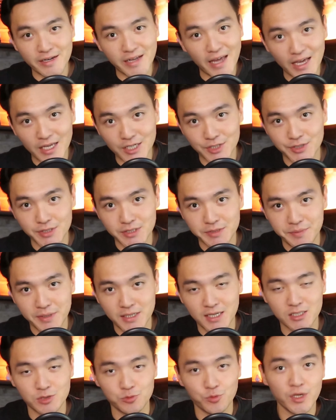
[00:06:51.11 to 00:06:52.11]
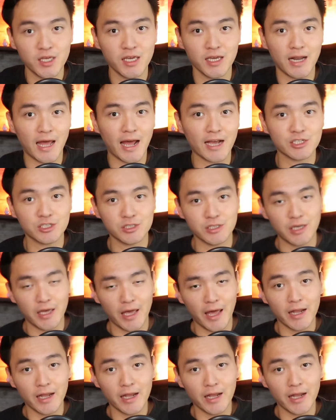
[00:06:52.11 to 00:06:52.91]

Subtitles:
dangerous because we can actually